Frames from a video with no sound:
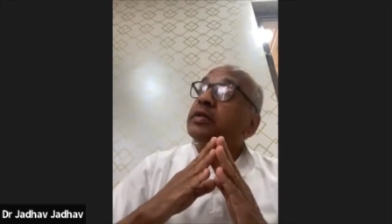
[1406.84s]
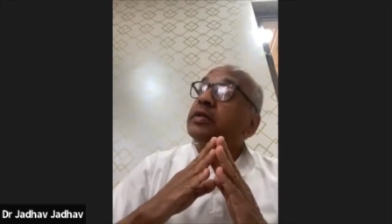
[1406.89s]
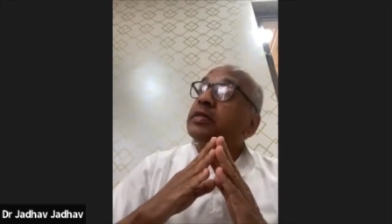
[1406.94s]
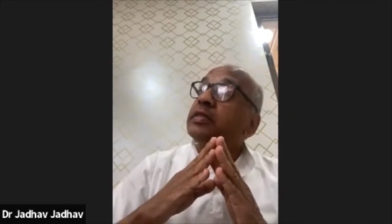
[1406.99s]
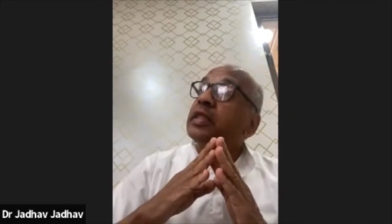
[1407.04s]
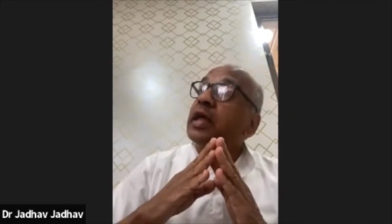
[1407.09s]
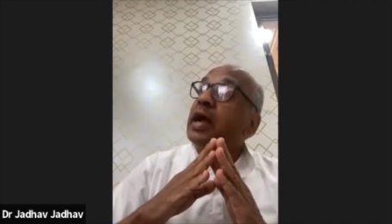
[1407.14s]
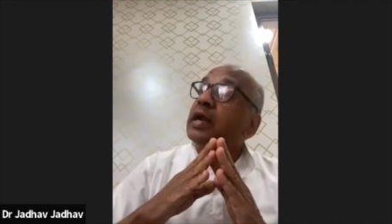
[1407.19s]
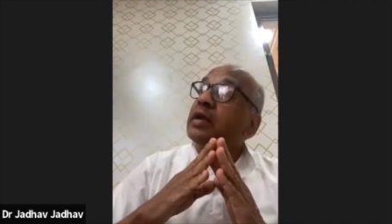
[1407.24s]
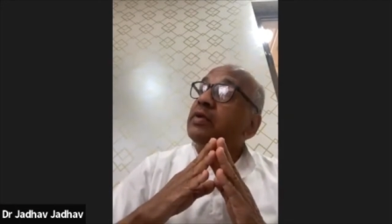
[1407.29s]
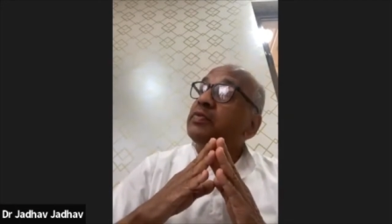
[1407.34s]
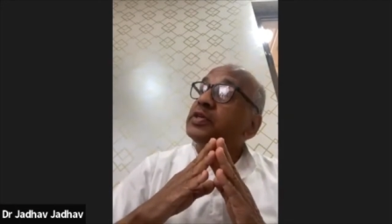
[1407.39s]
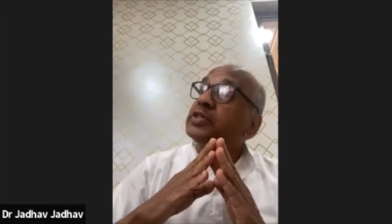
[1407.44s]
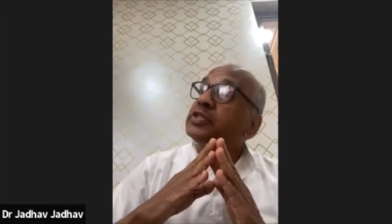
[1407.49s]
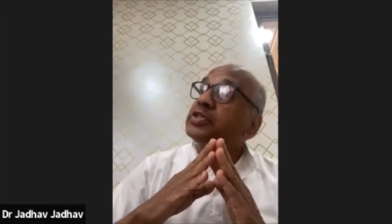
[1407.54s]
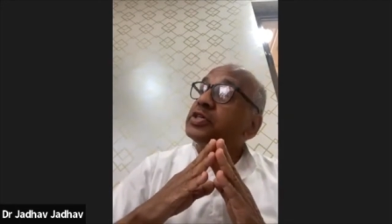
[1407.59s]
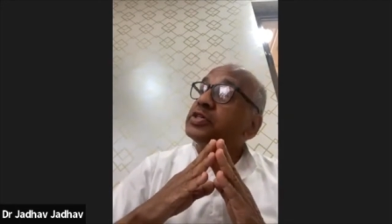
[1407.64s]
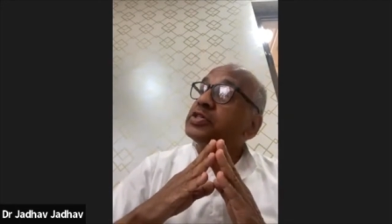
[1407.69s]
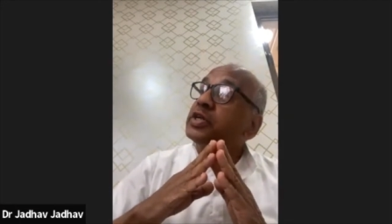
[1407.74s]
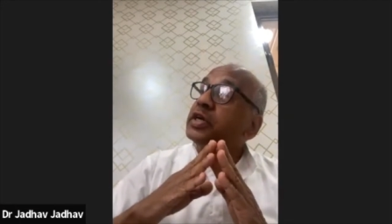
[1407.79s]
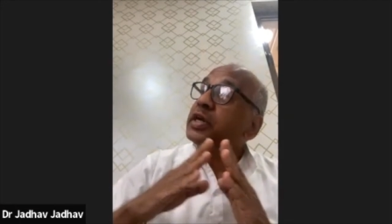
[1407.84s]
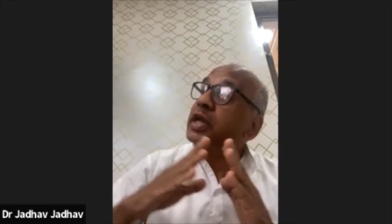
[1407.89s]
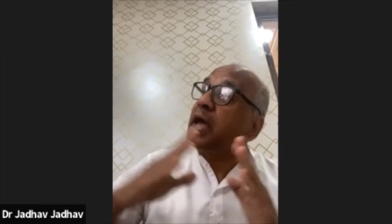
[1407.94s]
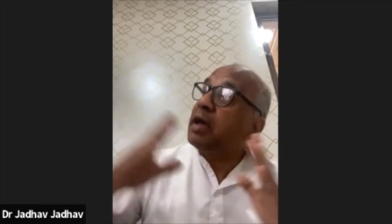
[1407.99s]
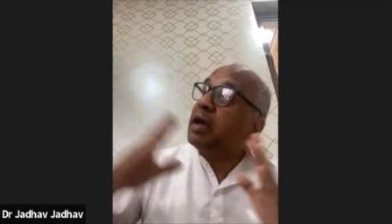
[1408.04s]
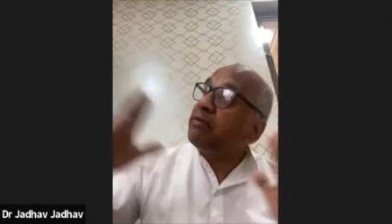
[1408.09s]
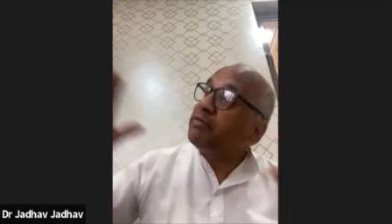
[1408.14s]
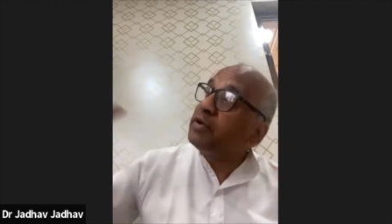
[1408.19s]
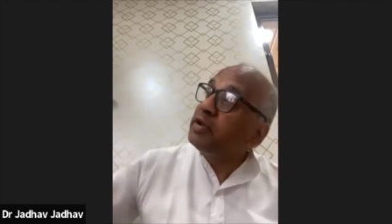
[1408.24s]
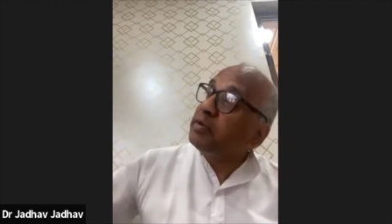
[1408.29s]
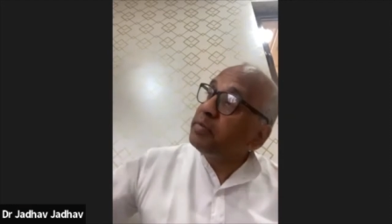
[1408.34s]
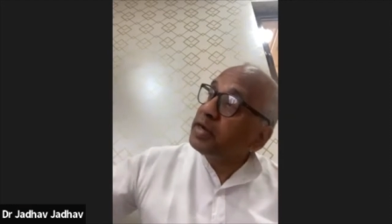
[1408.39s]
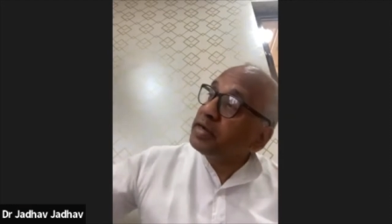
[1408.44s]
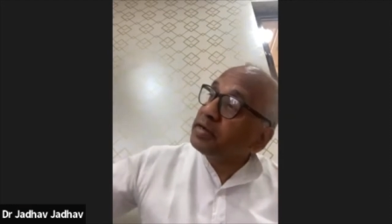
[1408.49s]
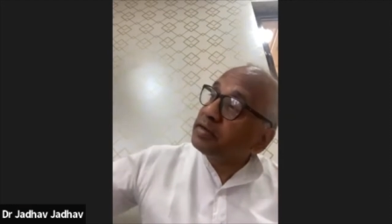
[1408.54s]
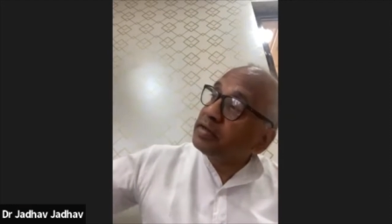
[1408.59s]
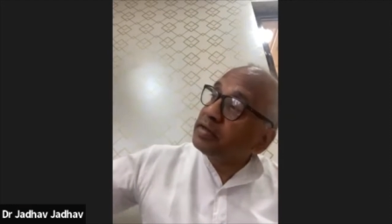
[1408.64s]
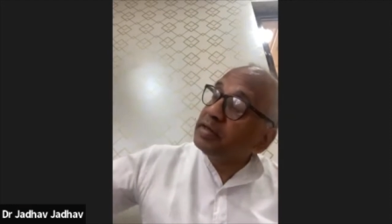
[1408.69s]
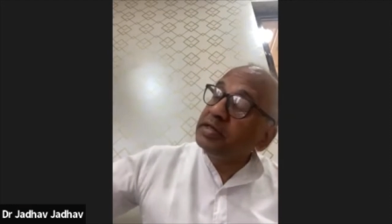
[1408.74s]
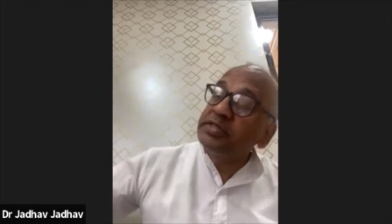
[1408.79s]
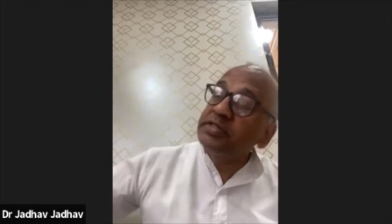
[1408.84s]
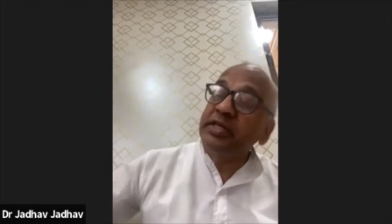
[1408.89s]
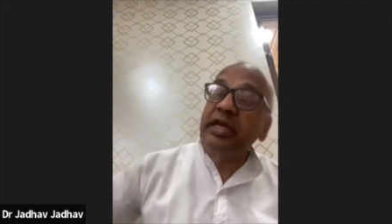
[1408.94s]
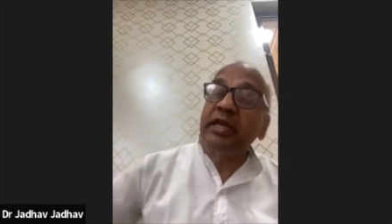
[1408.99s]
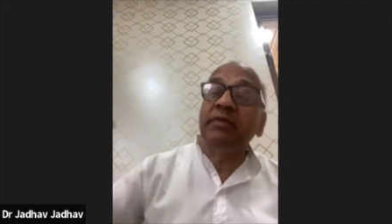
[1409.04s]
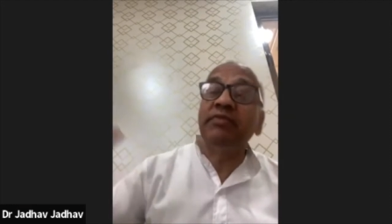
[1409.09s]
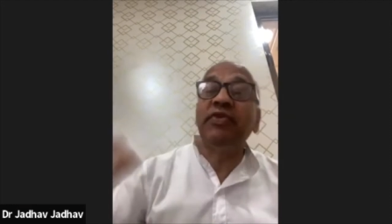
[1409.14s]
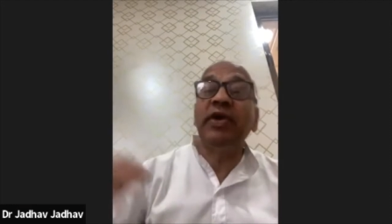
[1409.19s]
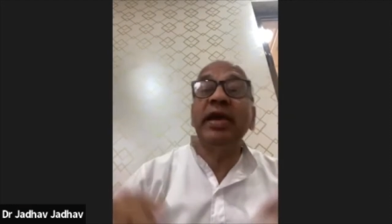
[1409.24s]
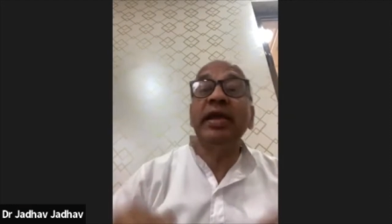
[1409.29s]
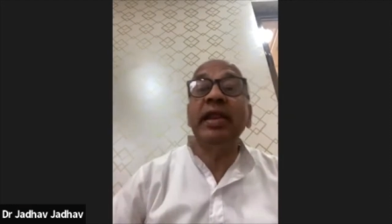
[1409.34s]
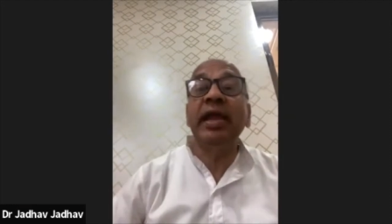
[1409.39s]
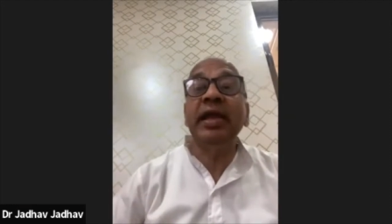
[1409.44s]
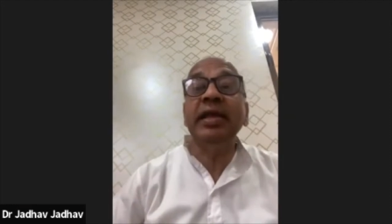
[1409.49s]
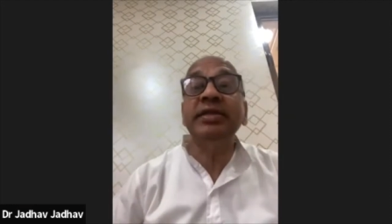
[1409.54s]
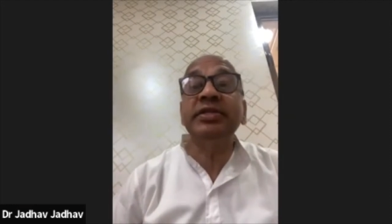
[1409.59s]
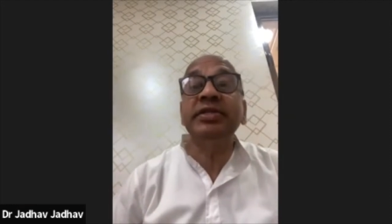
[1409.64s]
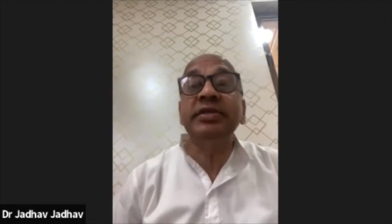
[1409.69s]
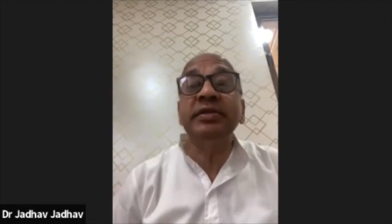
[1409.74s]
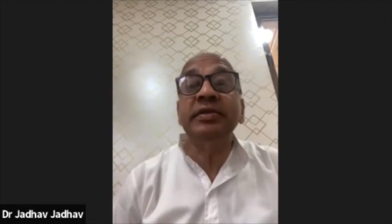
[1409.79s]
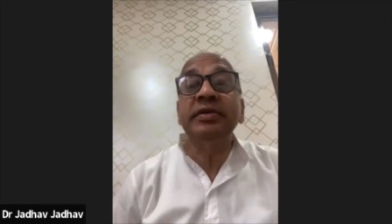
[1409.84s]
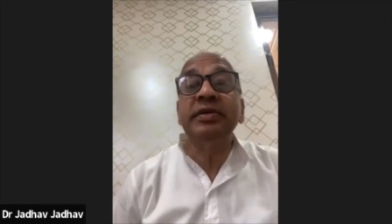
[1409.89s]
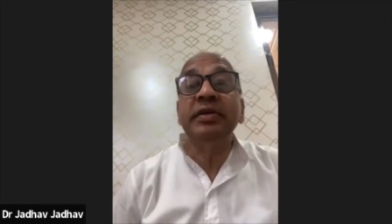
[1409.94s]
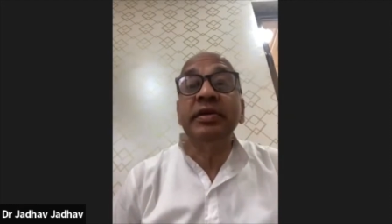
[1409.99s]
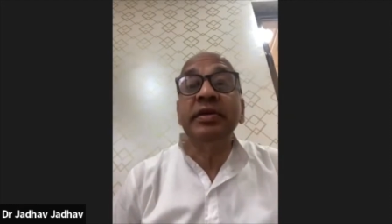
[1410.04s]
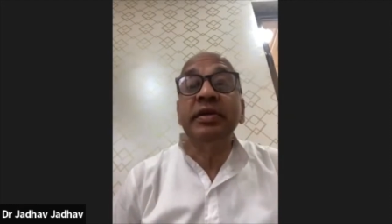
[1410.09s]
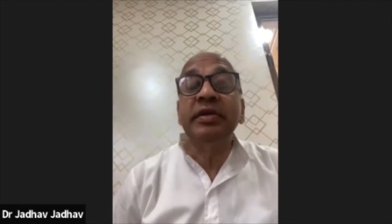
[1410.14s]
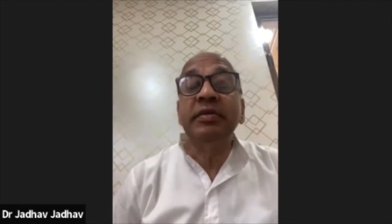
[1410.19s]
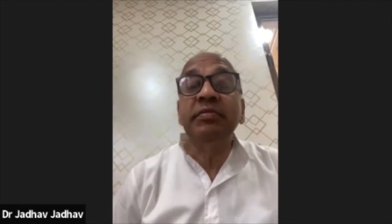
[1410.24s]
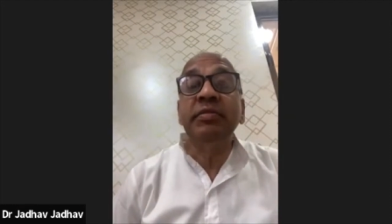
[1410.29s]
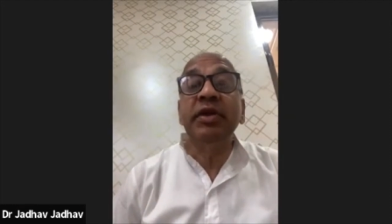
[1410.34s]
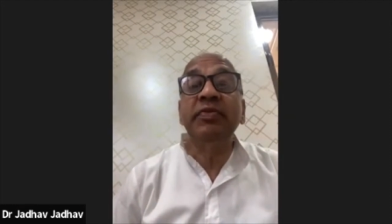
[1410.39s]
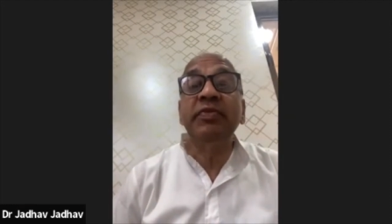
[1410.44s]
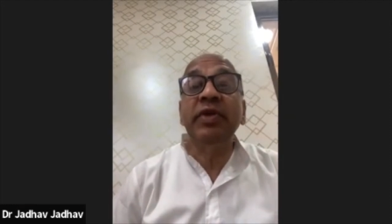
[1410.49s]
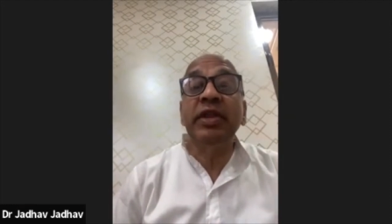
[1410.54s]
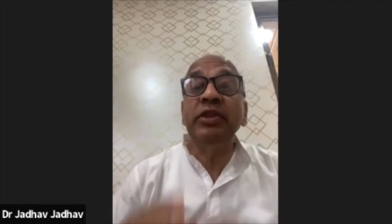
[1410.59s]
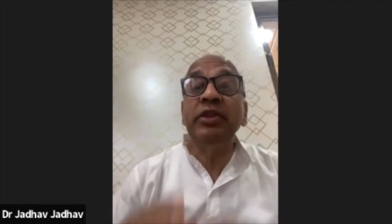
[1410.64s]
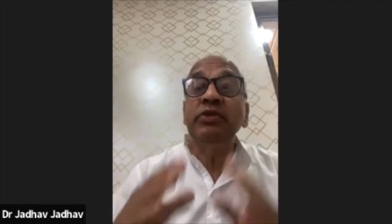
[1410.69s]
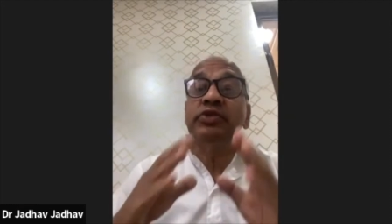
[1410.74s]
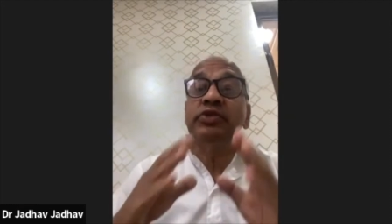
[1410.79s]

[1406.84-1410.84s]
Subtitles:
that which doesn't have limit is infinite. But when you